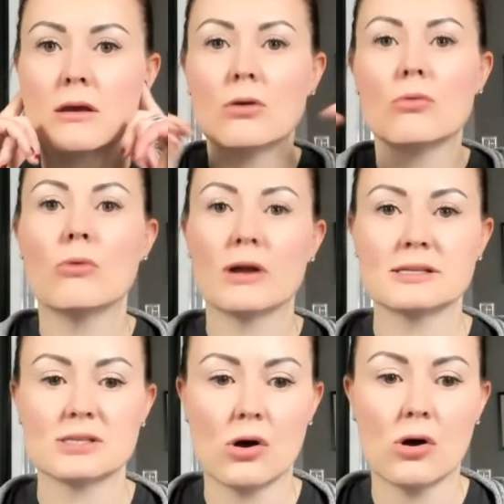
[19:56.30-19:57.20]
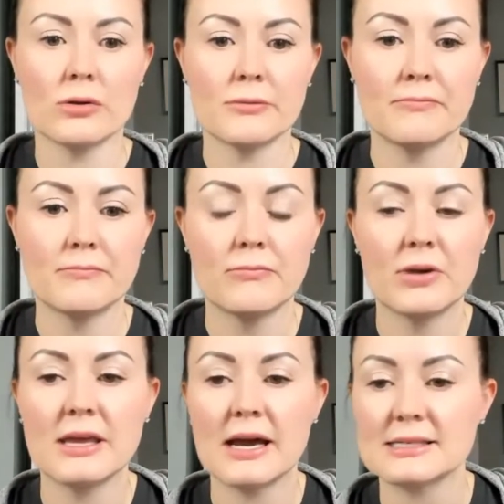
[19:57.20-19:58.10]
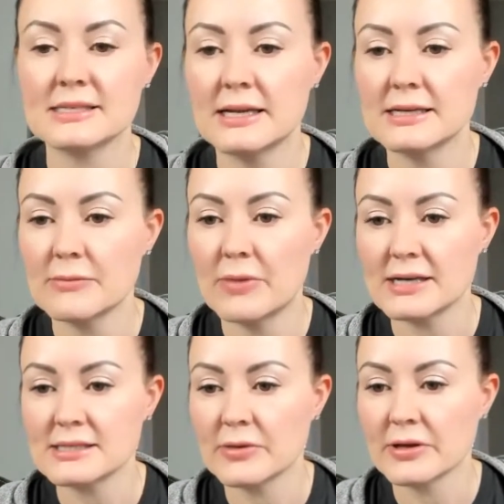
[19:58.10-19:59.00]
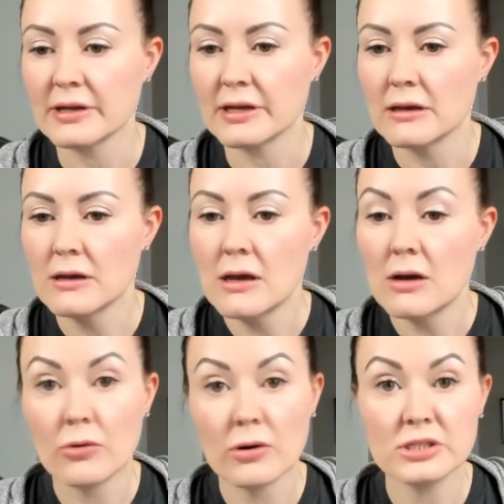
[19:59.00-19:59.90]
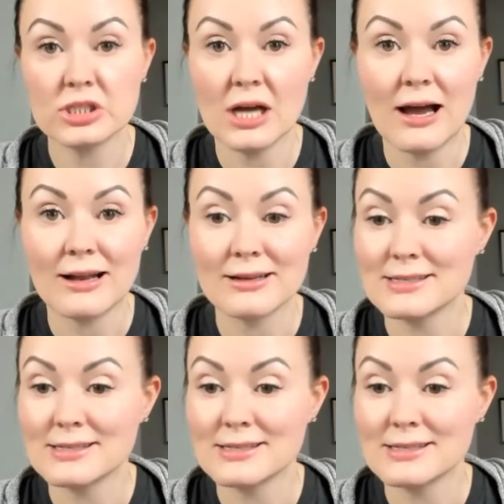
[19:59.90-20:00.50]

what it's called. But yes, it is a possibility. Worth a shot, because